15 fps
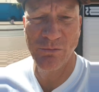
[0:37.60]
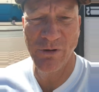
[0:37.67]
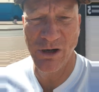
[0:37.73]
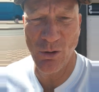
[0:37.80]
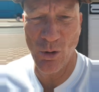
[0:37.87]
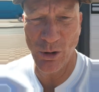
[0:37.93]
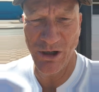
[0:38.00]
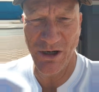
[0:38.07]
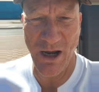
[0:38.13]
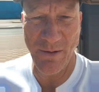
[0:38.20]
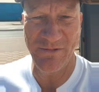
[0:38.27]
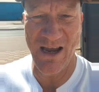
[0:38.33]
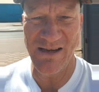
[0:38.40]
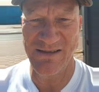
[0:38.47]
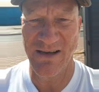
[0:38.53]
recorded
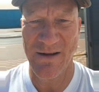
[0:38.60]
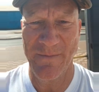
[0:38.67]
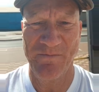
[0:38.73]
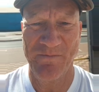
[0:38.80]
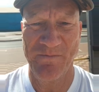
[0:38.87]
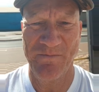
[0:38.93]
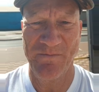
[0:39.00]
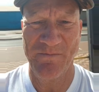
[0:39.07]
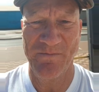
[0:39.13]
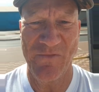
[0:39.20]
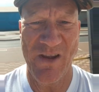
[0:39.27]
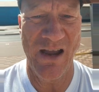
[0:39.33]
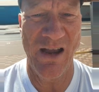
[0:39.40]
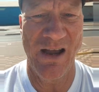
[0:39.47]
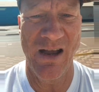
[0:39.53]
update
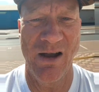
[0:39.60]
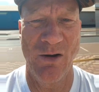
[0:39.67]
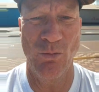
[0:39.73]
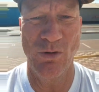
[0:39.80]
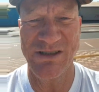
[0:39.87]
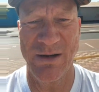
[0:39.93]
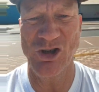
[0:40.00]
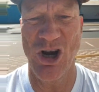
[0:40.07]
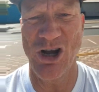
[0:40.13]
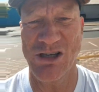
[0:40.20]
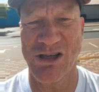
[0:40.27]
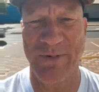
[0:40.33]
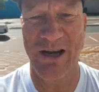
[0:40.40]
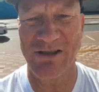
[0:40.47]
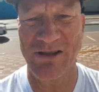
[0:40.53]
with some
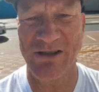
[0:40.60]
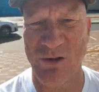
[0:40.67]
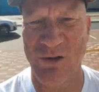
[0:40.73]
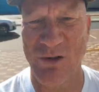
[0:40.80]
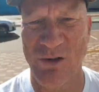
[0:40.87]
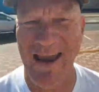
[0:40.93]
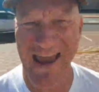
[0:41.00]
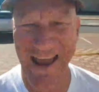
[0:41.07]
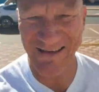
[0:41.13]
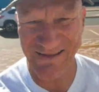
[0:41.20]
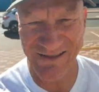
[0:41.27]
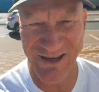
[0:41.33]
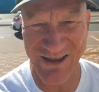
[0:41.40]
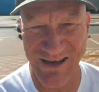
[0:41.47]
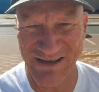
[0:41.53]
charts, but I just thought I'd
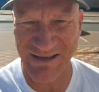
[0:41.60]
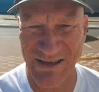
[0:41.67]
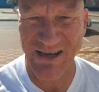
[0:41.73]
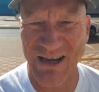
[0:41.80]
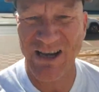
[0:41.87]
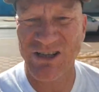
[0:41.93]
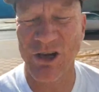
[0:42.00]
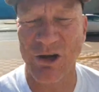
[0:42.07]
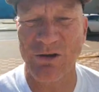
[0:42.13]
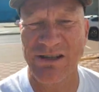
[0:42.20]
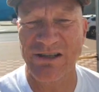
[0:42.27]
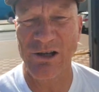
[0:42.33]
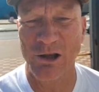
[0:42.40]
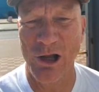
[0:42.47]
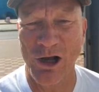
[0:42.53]
add to this.
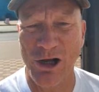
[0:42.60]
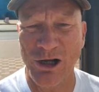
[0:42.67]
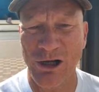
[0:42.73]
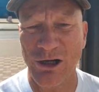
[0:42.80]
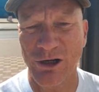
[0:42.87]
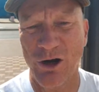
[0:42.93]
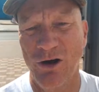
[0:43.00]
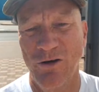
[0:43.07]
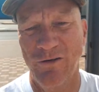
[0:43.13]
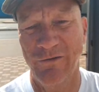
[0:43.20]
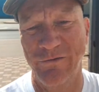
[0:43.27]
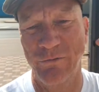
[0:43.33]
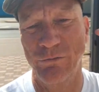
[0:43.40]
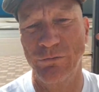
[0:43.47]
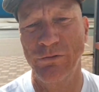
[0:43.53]
So there's a lot
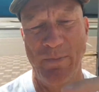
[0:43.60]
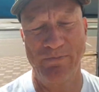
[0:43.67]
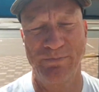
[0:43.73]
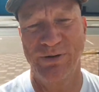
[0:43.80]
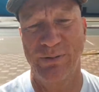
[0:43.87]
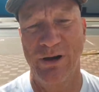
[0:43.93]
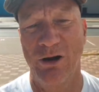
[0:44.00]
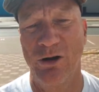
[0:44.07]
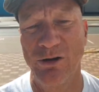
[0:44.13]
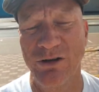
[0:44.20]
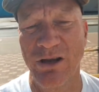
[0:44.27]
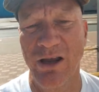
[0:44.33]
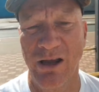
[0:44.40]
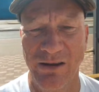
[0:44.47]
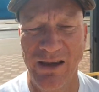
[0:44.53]
of rip
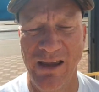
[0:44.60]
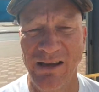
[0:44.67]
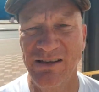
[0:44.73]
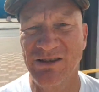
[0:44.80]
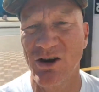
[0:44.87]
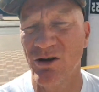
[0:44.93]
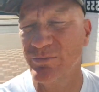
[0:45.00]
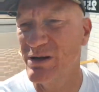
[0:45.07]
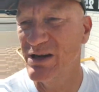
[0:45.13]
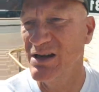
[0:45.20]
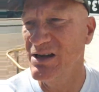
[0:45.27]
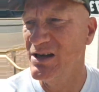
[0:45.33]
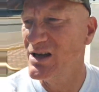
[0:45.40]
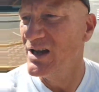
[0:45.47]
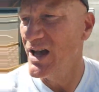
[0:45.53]
on
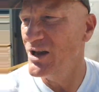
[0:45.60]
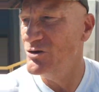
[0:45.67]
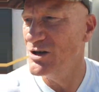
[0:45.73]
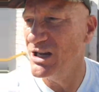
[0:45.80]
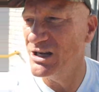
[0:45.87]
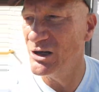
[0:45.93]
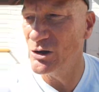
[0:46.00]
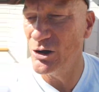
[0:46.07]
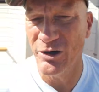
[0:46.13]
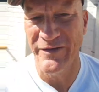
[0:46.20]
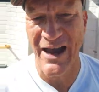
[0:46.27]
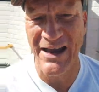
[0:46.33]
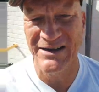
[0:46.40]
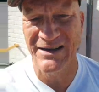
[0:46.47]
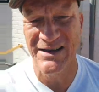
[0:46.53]
XRP, and you're getting a lot
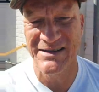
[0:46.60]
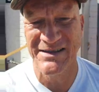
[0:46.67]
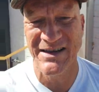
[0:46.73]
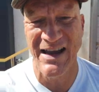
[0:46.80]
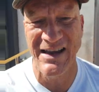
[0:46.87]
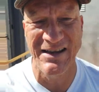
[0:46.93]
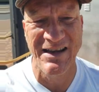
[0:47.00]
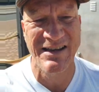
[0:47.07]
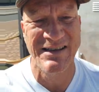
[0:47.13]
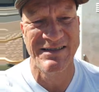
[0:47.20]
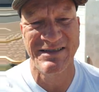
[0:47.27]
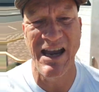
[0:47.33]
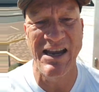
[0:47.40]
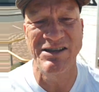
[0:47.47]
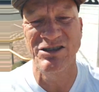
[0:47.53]
of analysts saying
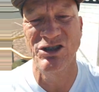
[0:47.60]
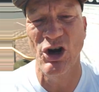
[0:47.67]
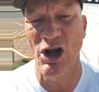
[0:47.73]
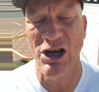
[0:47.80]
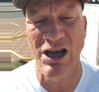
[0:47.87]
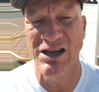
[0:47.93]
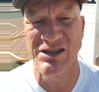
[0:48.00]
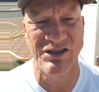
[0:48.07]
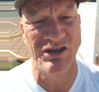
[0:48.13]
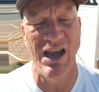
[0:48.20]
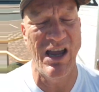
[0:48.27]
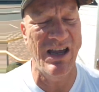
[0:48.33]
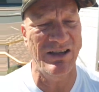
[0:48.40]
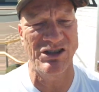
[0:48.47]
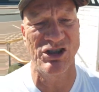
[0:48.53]
$10
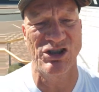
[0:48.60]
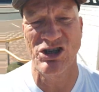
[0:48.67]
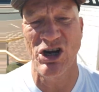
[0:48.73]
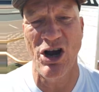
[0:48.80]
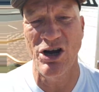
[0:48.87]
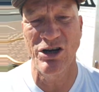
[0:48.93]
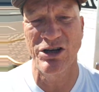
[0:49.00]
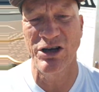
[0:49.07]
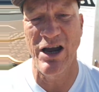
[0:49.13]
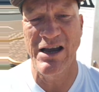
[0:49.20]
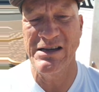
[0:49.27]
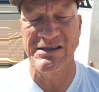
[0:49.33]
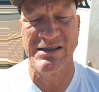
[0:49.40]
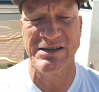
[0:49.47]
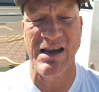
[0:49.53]
next target
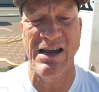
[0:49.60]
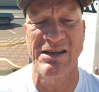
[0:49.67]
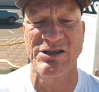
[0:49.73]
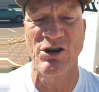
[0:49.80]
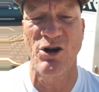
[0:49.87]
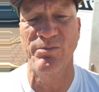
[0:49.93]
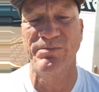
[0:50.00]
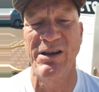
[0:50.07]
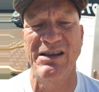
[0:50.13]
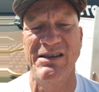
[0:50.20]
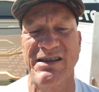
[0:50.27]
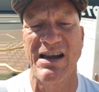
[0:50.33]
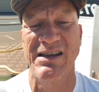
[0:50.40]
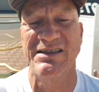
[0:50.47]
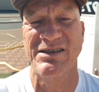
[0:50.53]
as
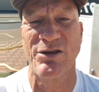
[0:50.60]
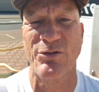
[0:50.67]
XRP takes